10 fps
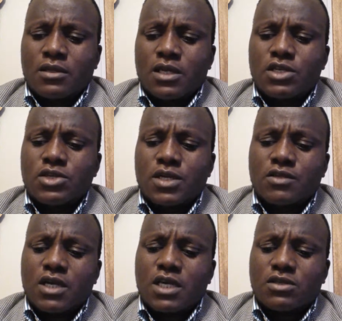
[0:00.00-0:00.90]
issue you're
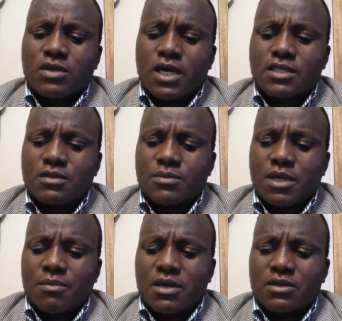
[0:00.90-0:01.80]
trying to ask me
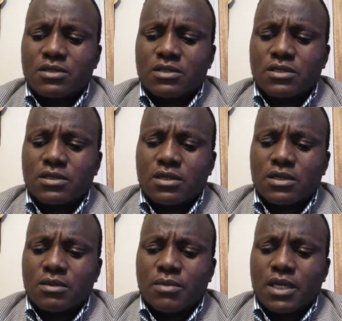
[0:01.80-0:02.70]
about,
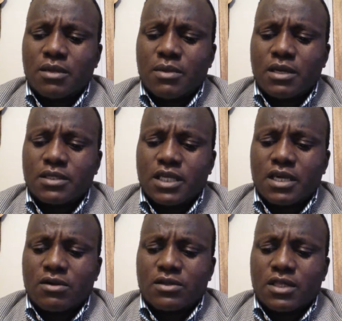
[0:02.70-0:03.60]
my
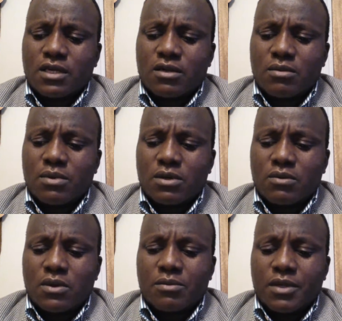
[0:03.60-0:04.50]
take on the global
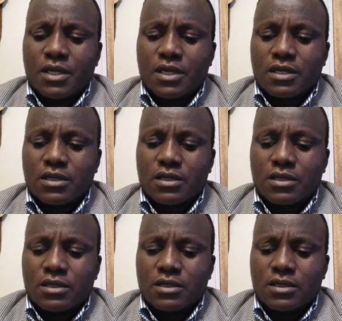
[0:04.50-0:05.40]
warming and